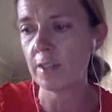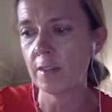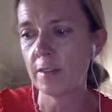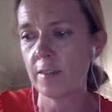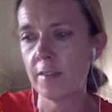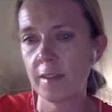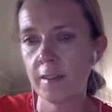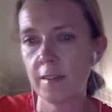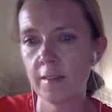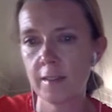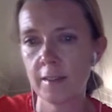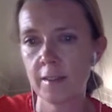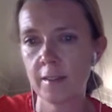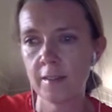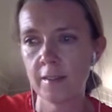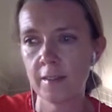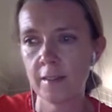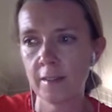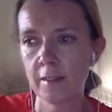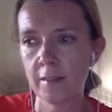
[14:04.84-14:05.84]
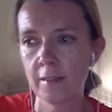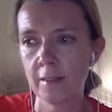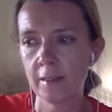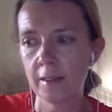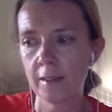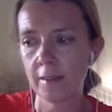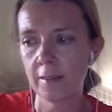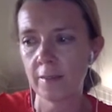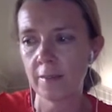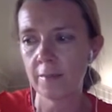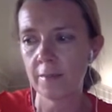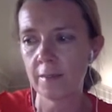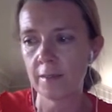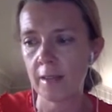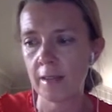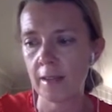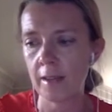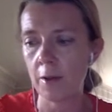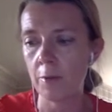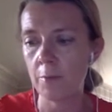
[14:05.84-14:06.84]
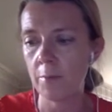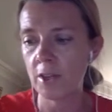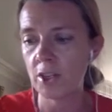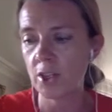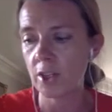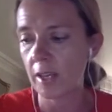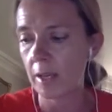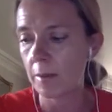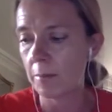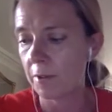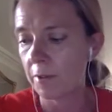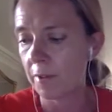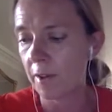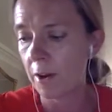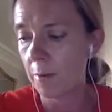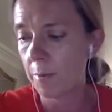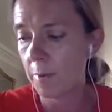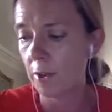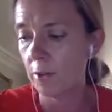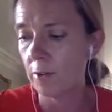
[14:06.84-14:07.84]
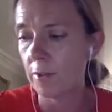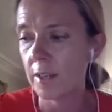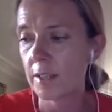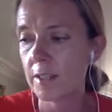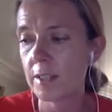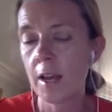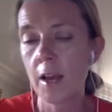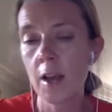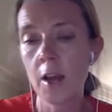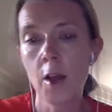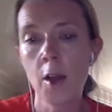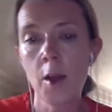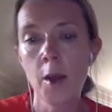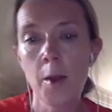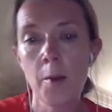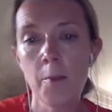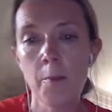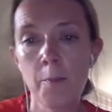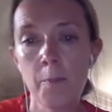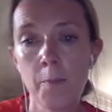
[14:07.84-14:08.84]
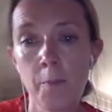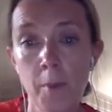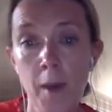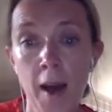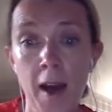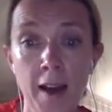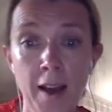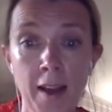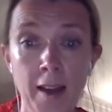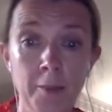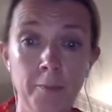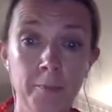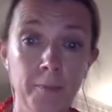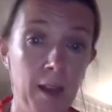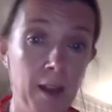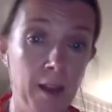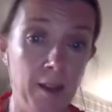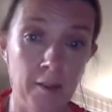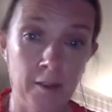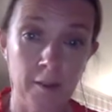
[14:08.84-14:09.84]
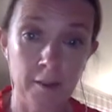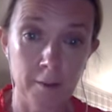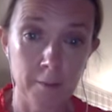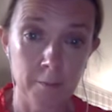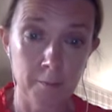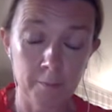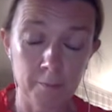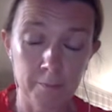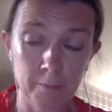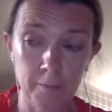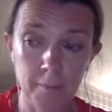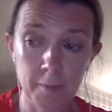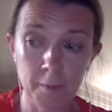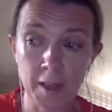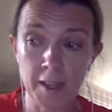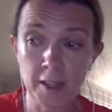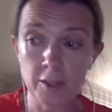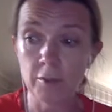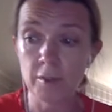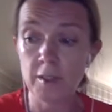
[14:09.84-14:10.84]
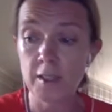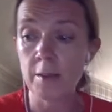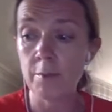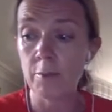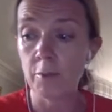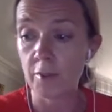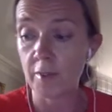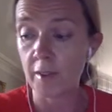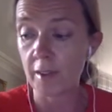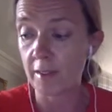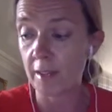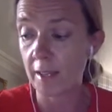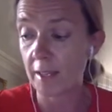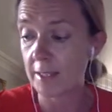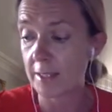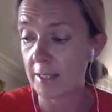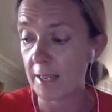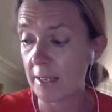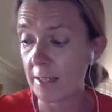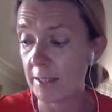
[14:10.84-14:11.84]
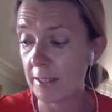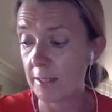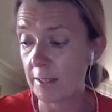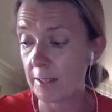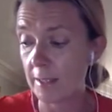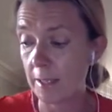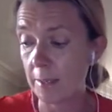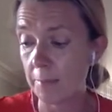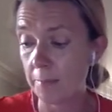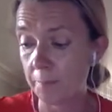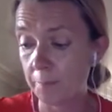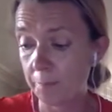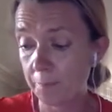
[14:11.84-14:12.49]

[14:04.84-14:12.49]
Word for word: in the, the, the, the, the outpatient chemotherapy unit by either the medical team or the, the extended team.